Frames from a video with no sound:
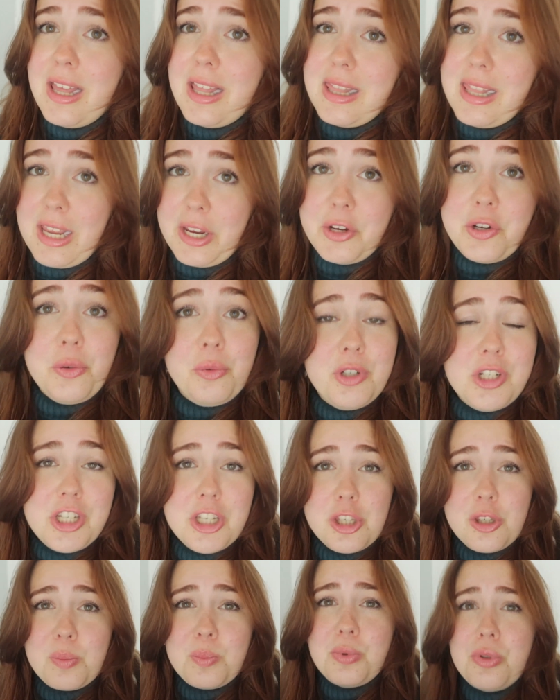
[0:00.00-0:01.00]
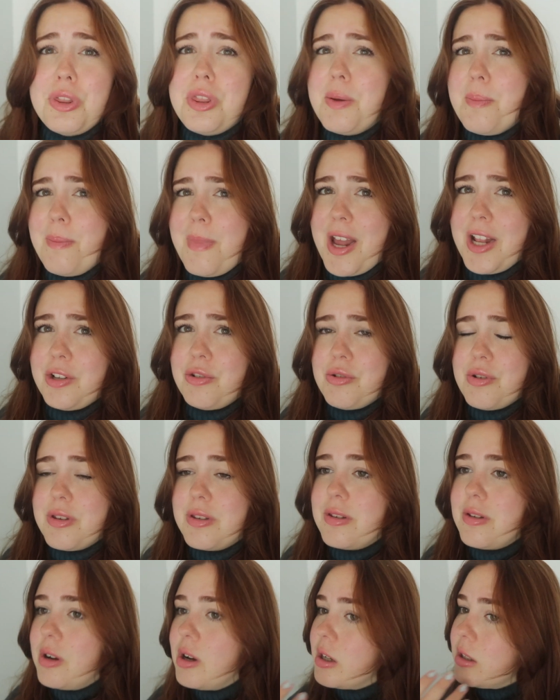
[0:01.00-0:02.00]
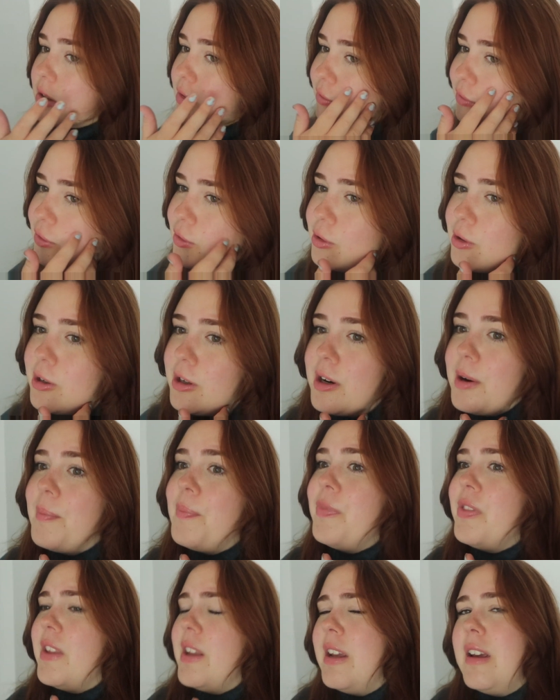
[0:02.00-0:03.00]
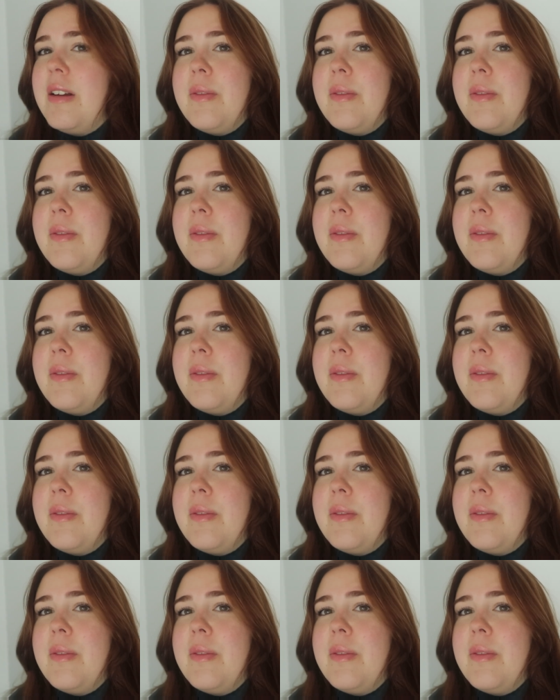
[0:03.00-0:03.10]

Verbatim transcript: Like we just put the mattress on the floor